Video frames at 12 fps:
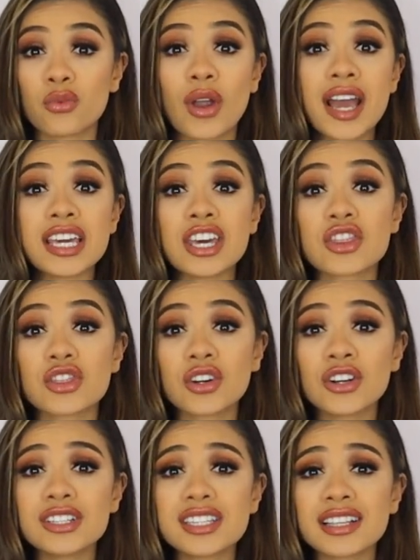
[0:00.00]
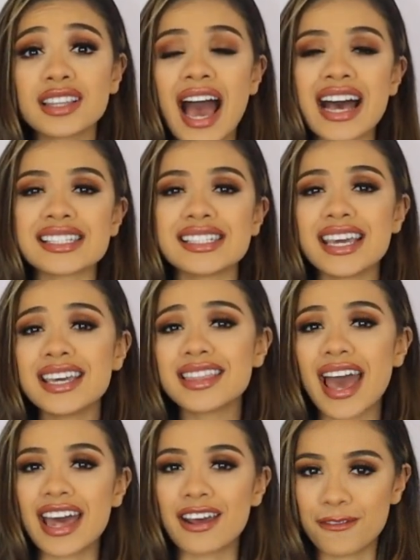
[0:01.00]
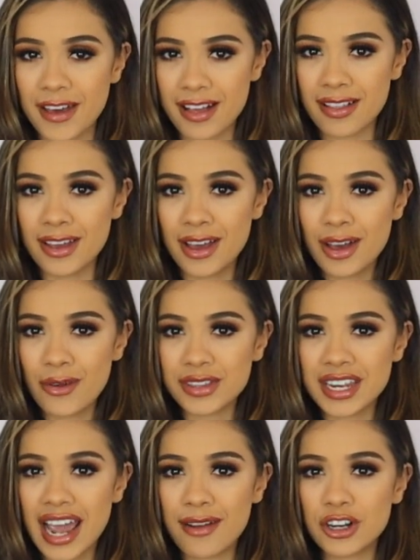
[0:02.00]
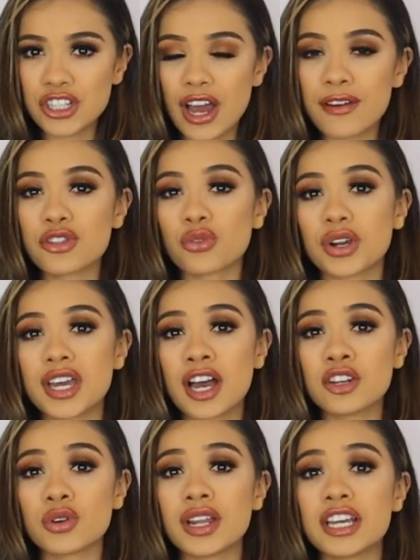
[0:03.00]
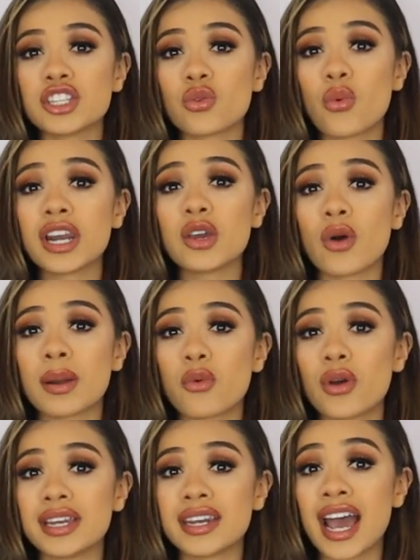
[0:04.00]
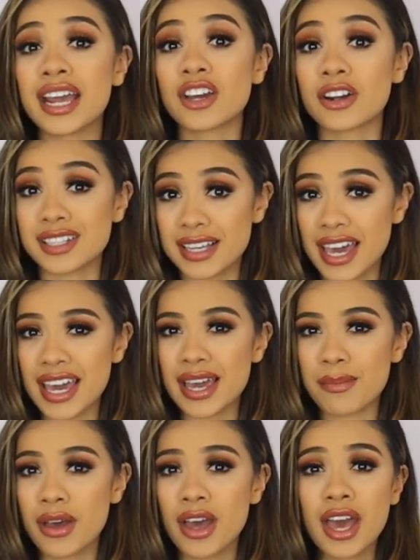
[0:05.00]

ranking 3rd to last in the NFL with an average of 321.9 yards a game.